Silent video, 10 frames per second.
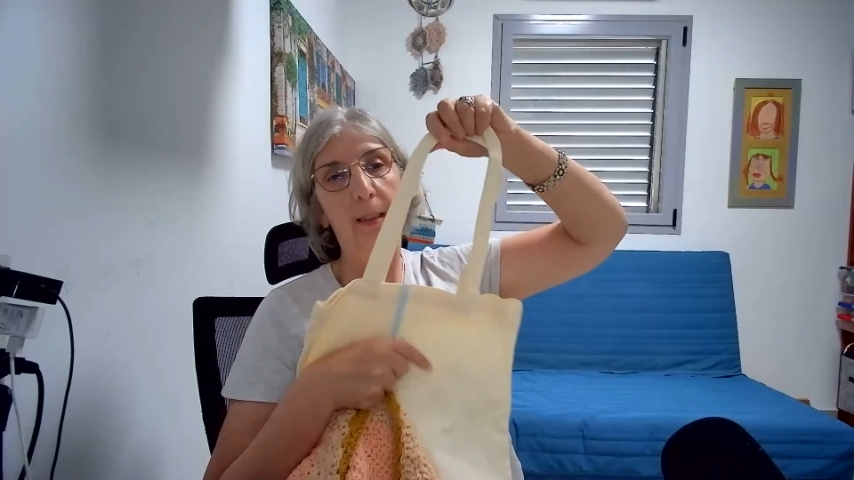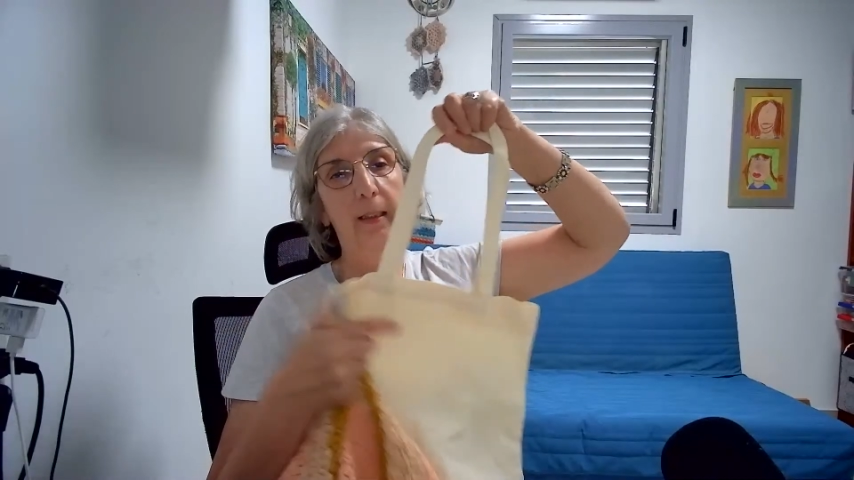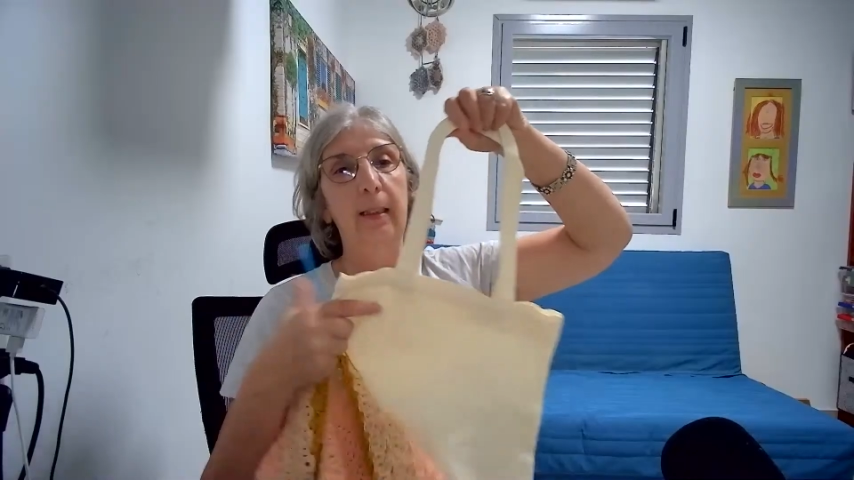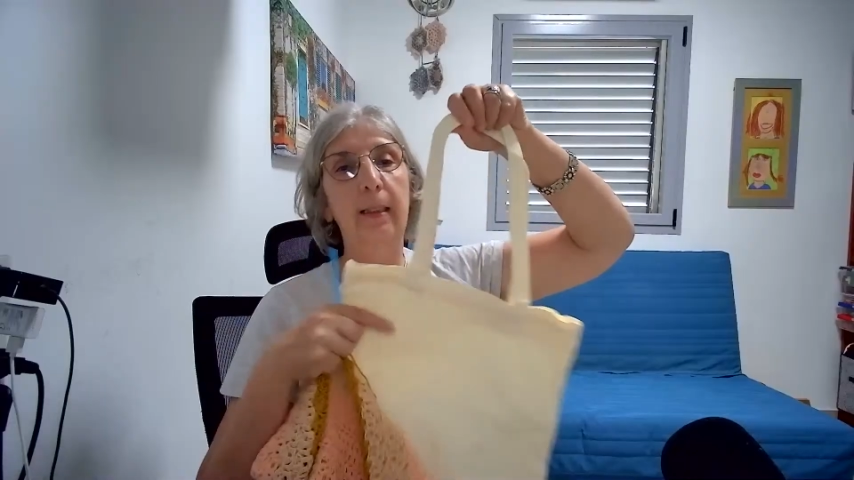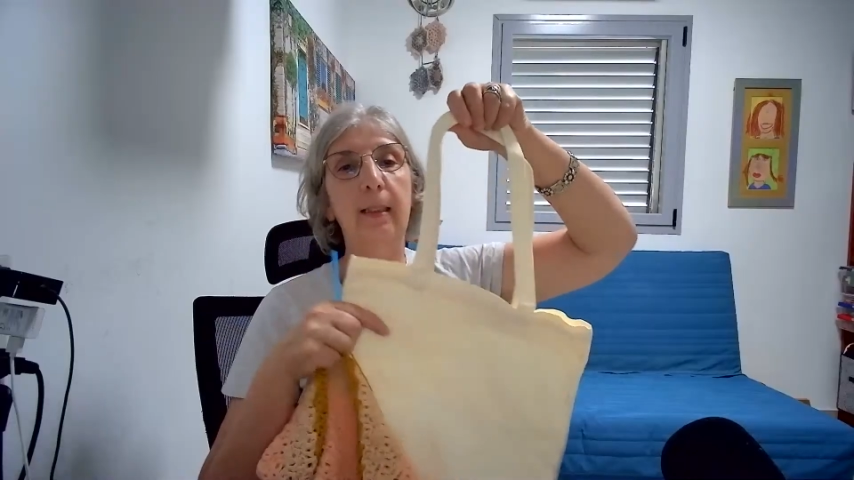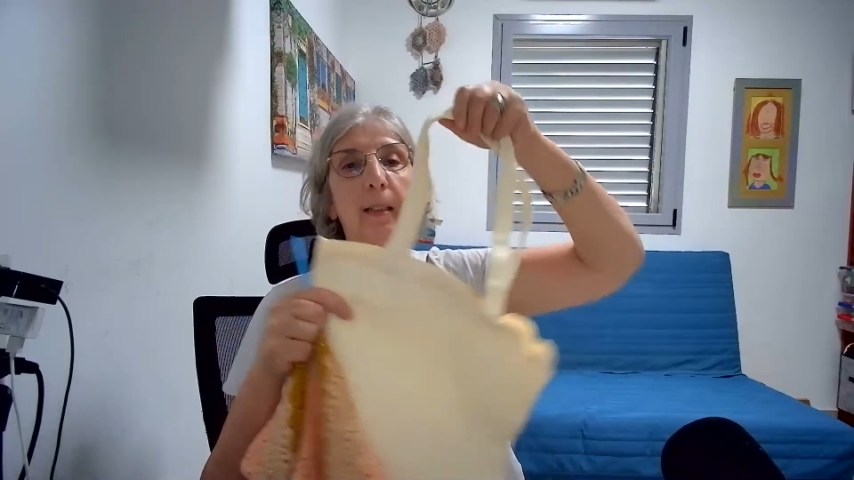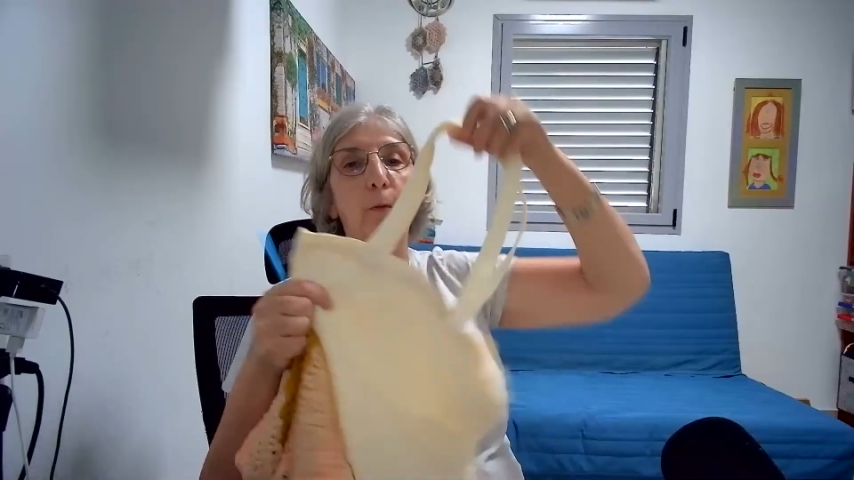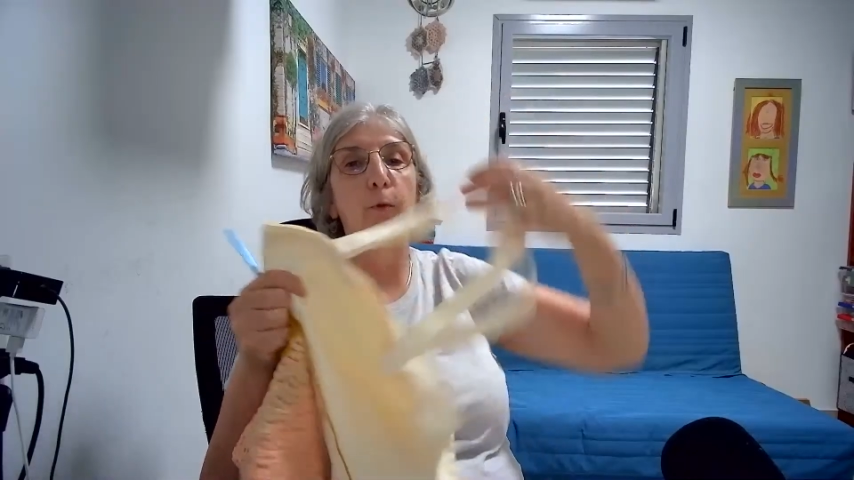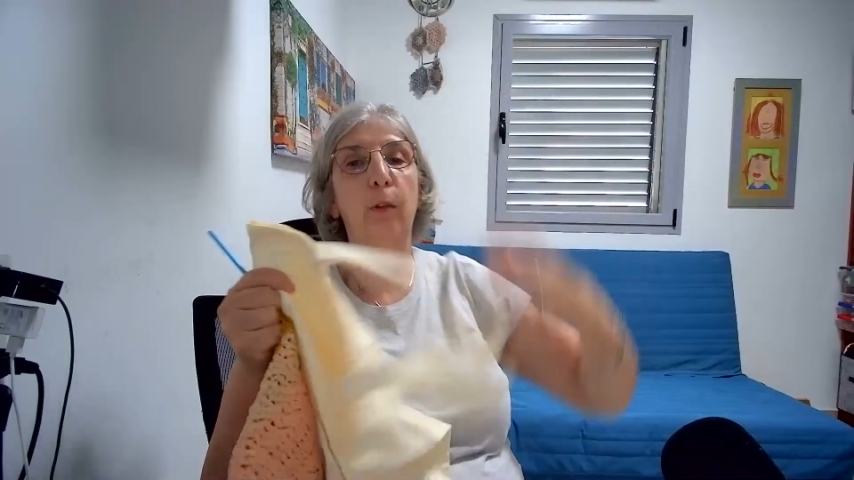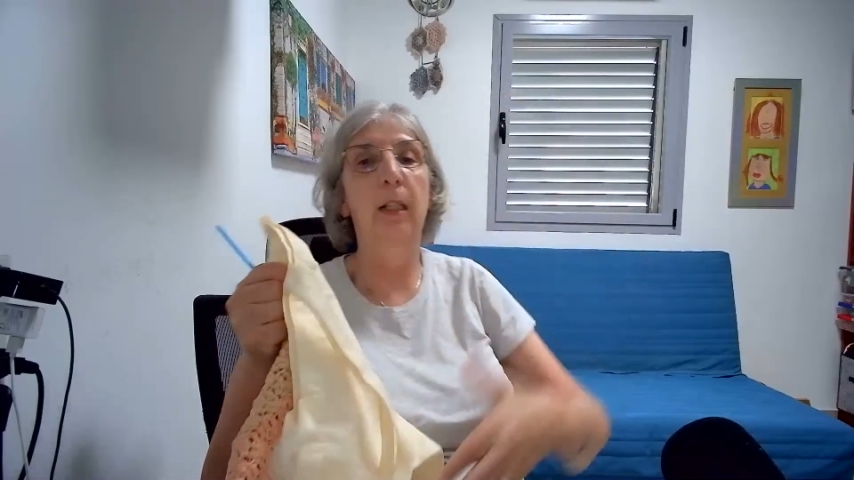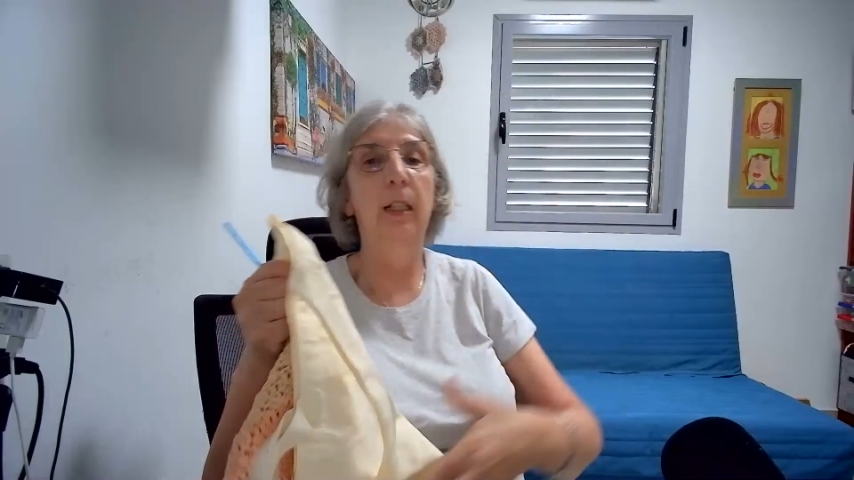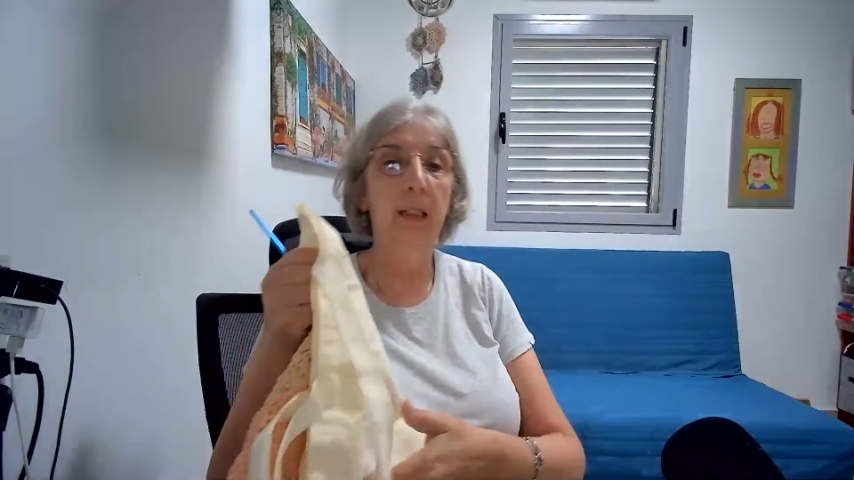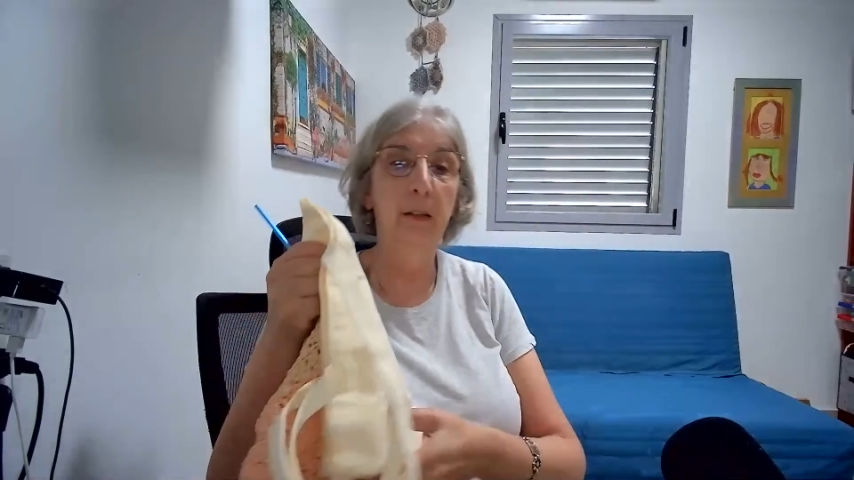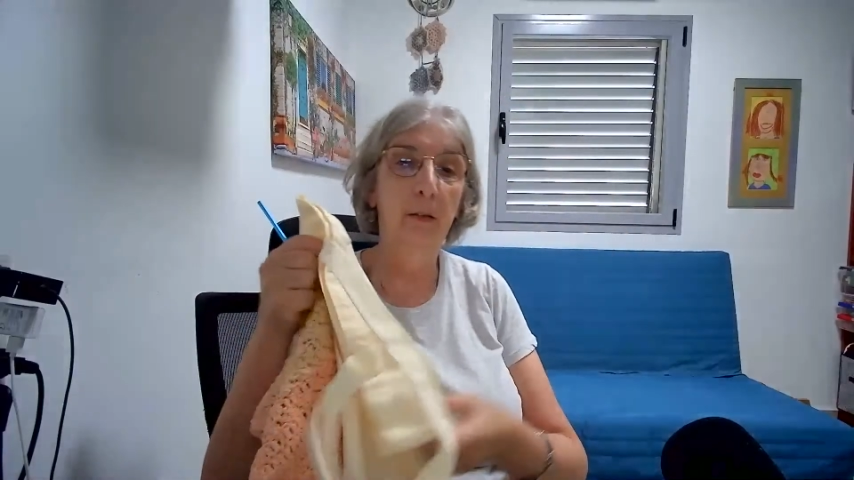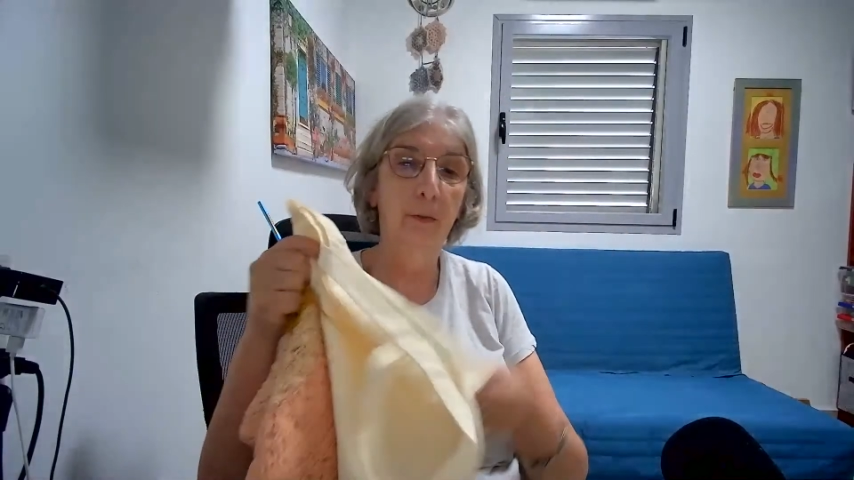This is a really
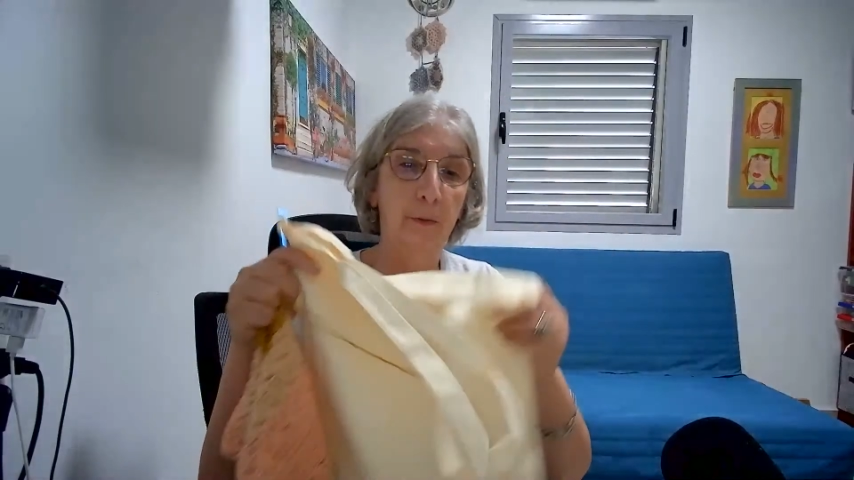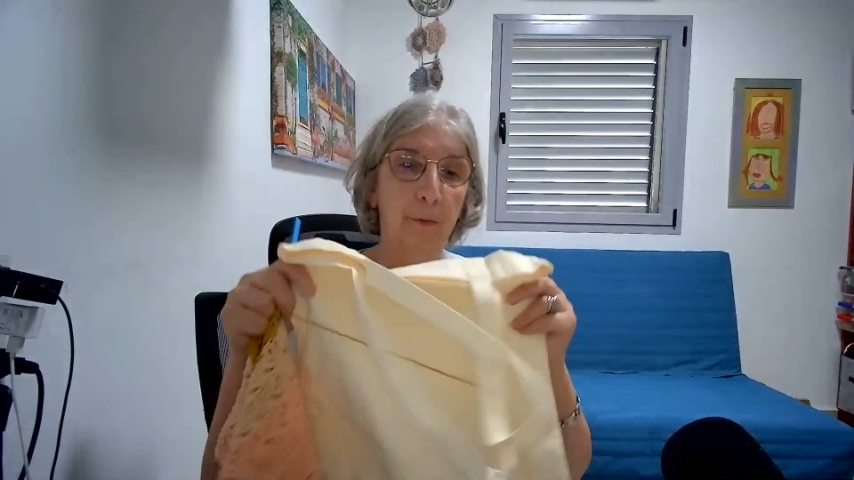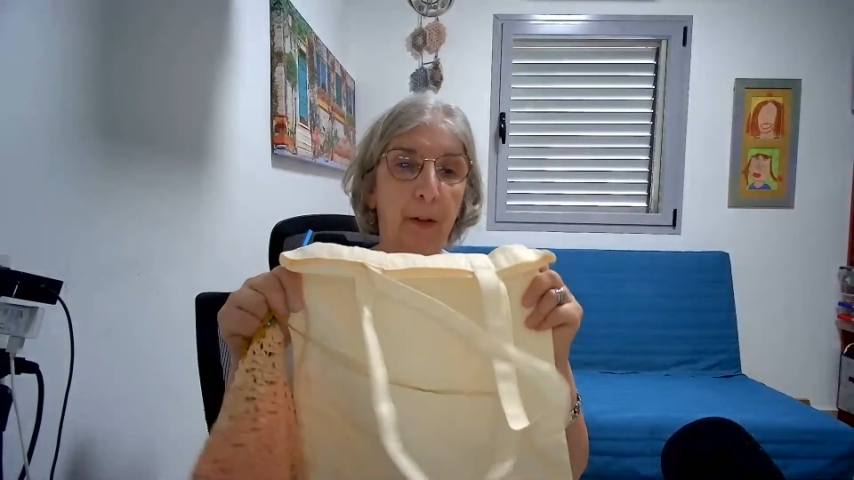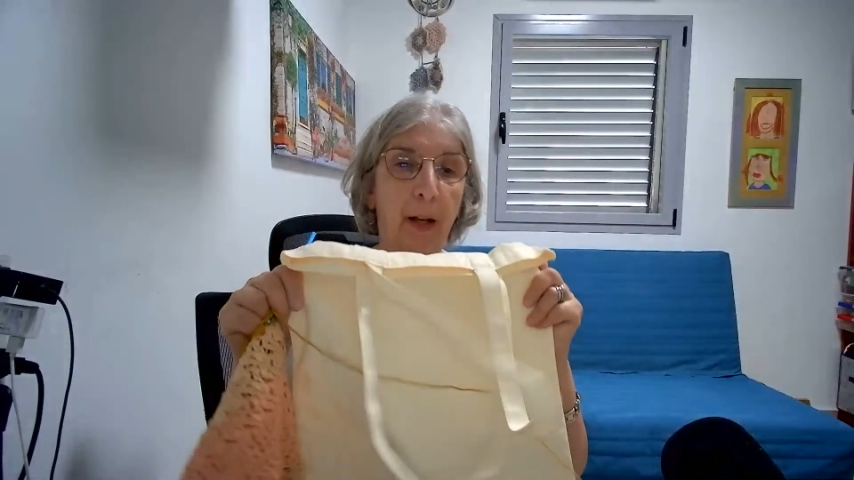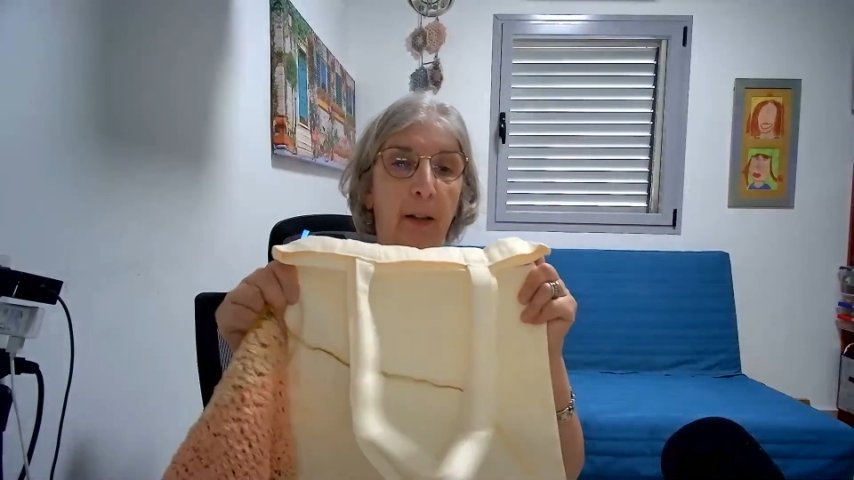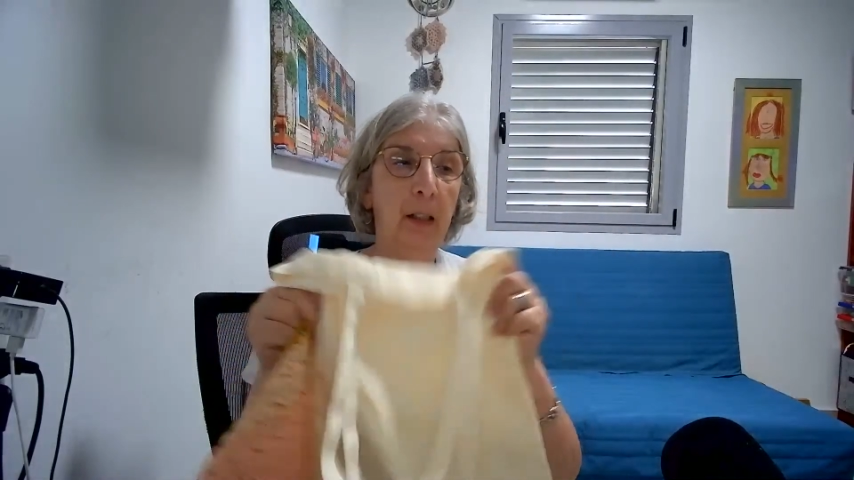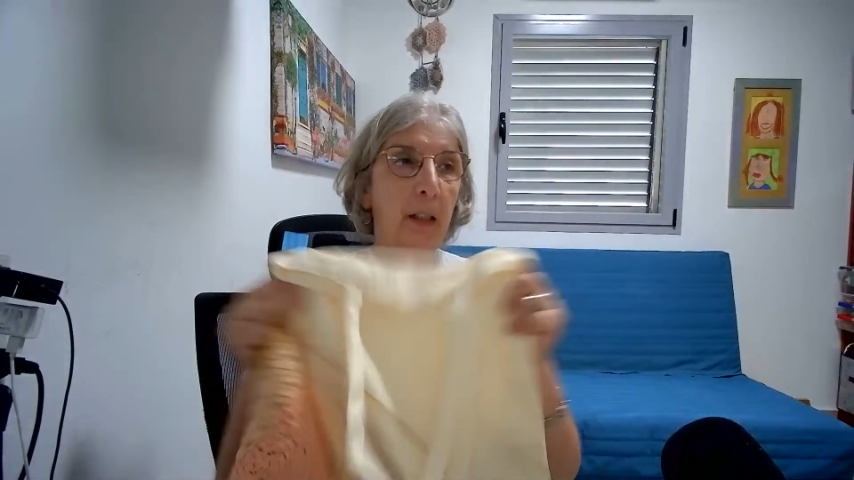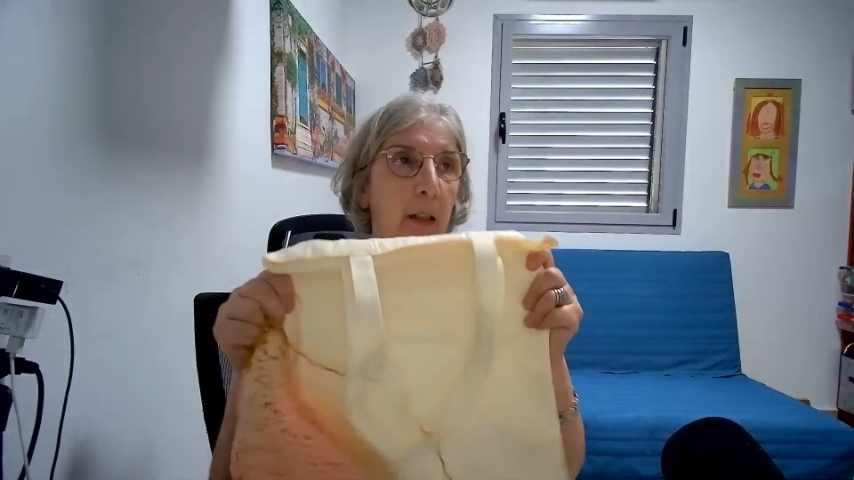very